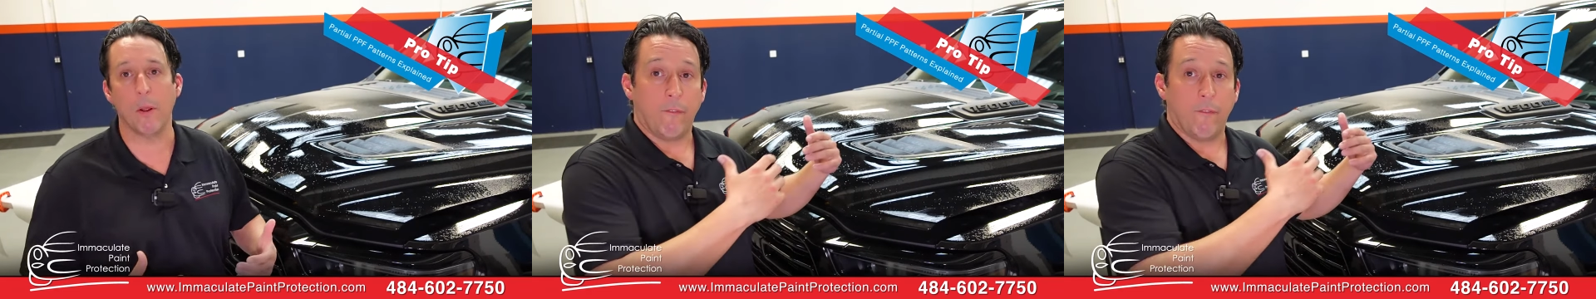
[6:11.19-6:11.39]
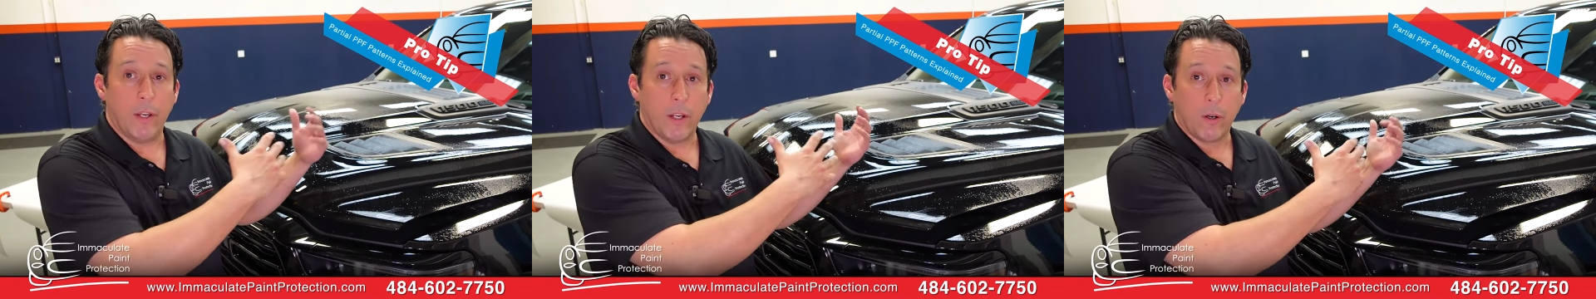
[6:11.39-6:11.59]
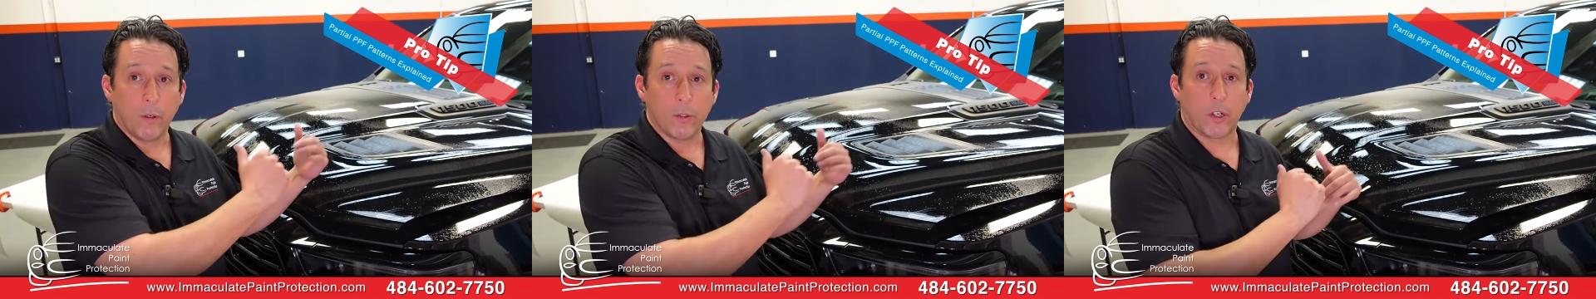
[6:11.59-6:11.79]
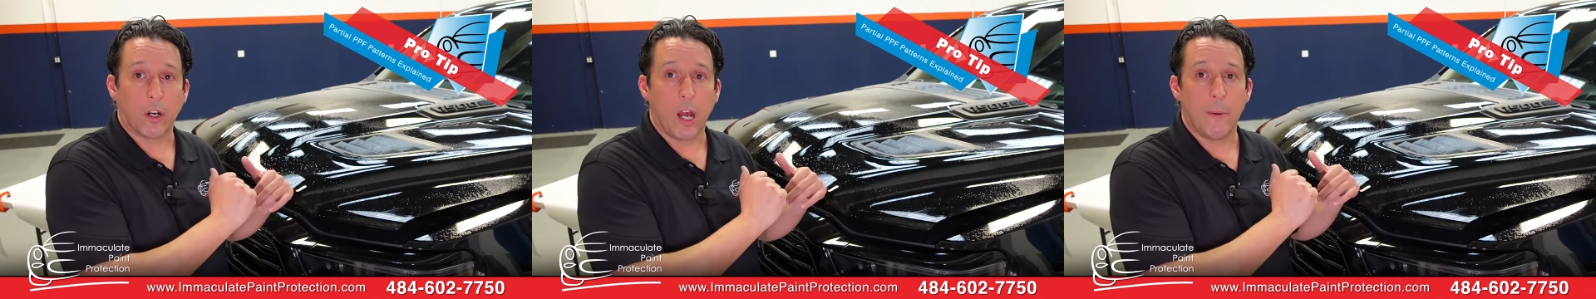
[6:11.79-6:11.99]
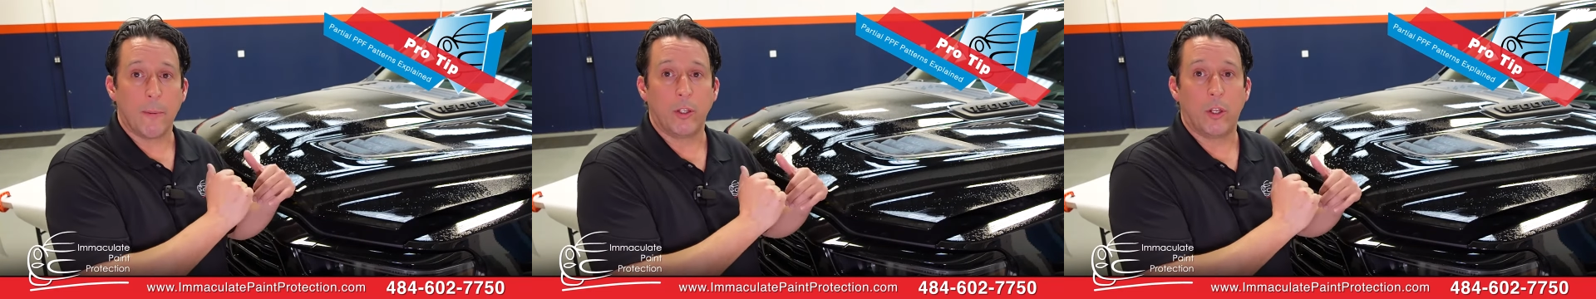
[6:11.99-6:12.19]
Vehicles are
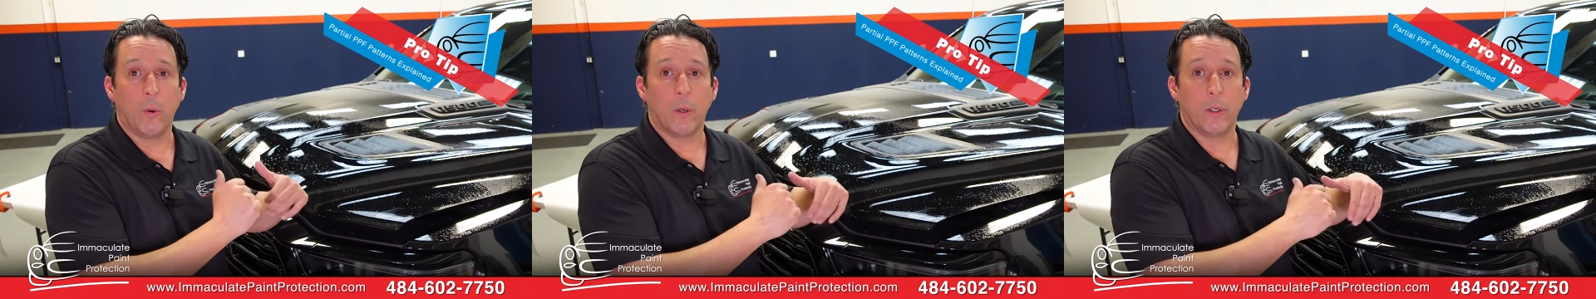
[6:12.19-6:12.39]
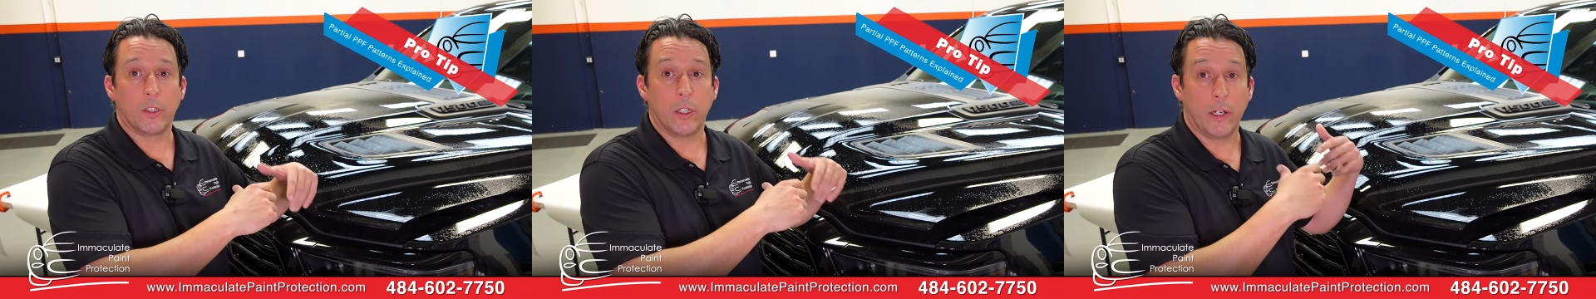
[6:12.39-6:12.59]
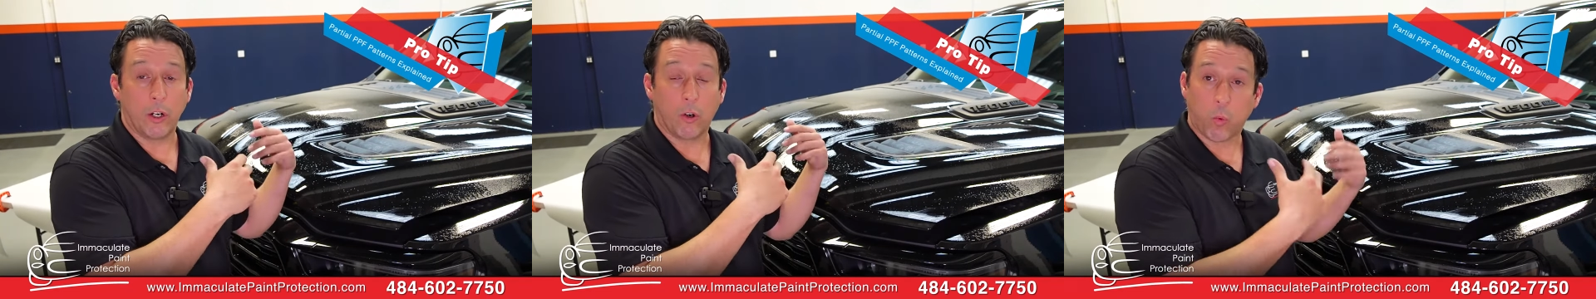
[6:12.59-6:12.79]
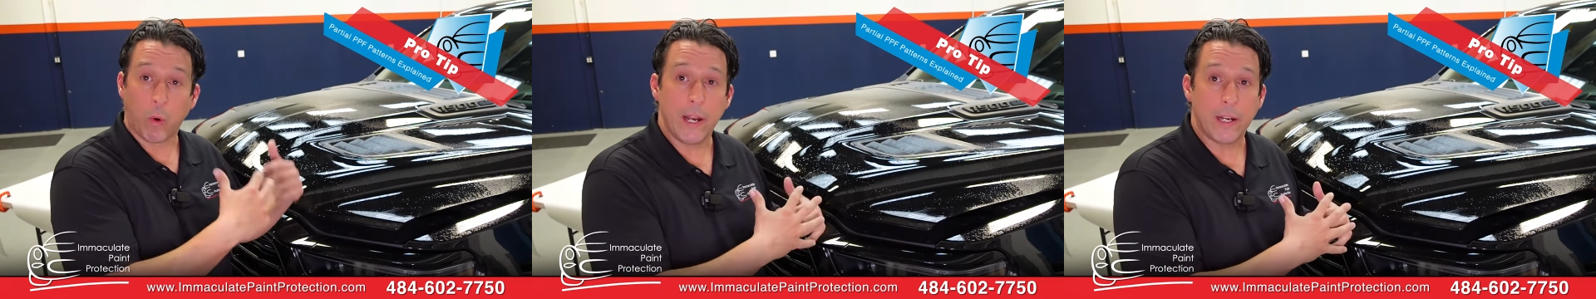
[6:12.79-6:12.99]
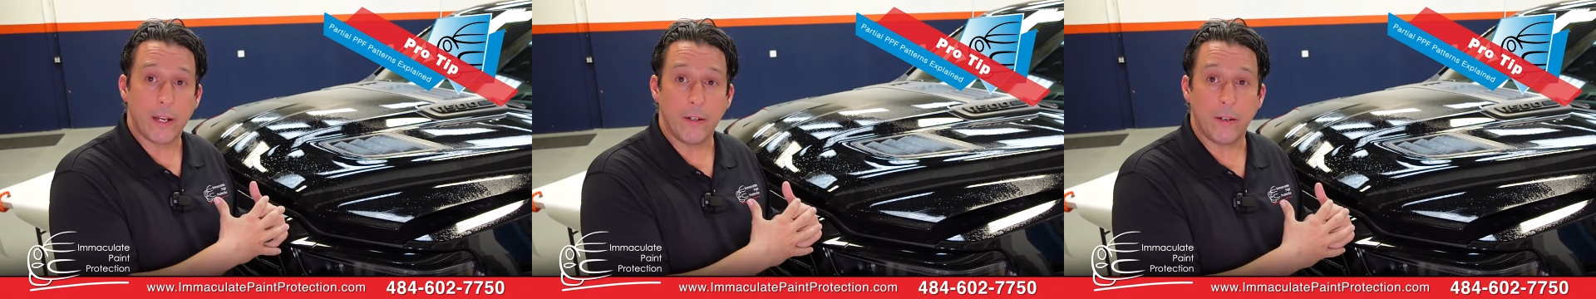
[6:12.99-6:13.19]
coming to us in
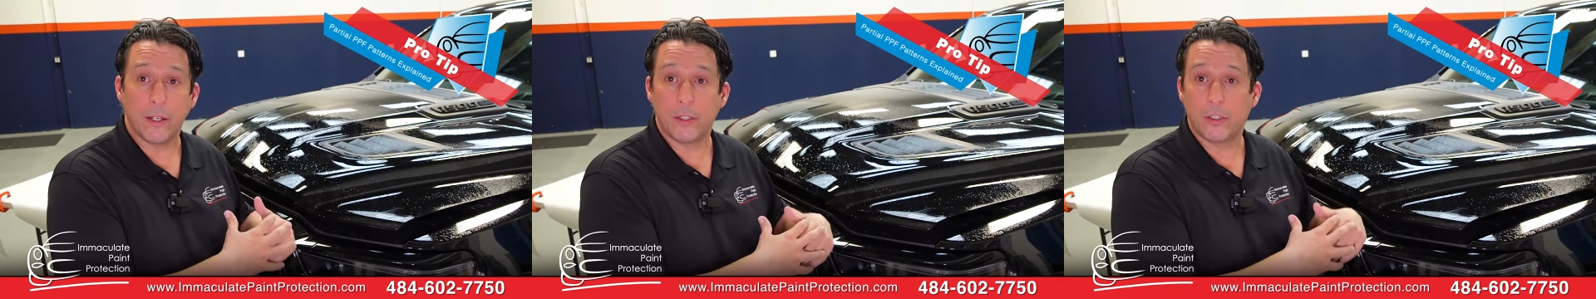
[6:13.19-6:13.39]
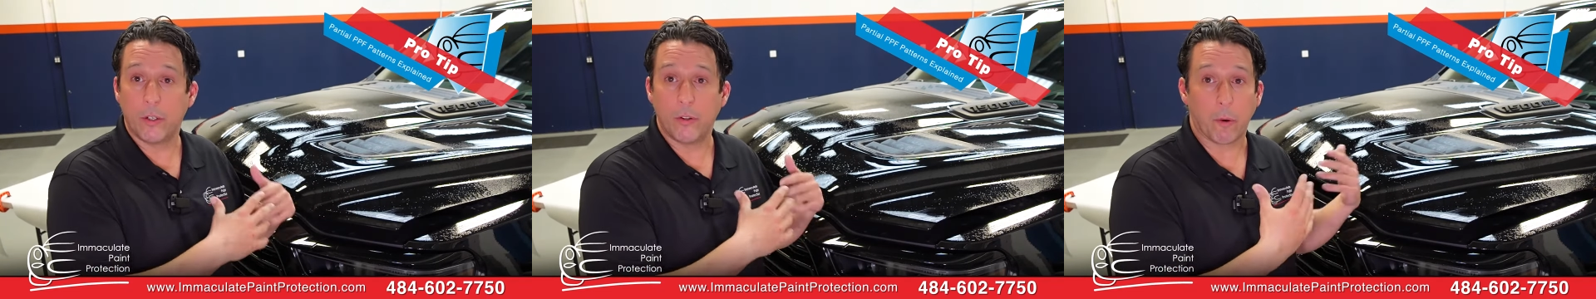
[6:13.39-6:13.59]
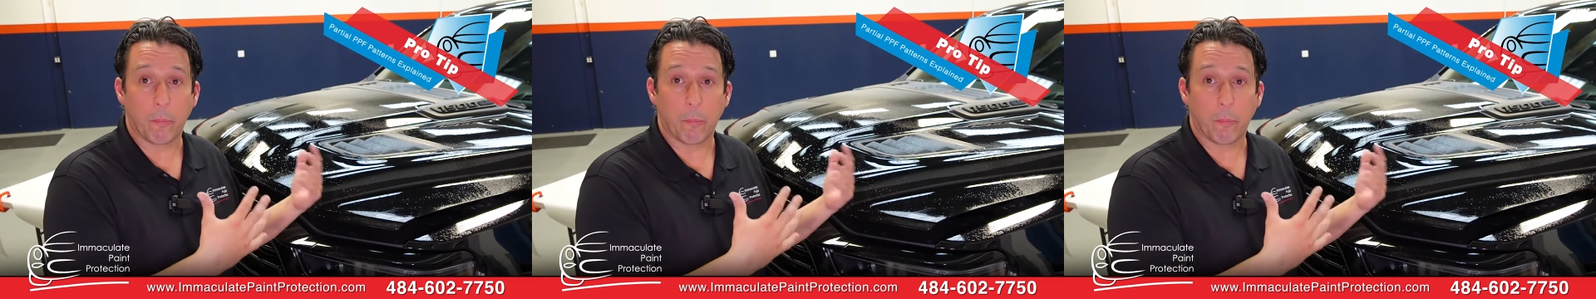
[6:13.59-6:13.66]
great condition.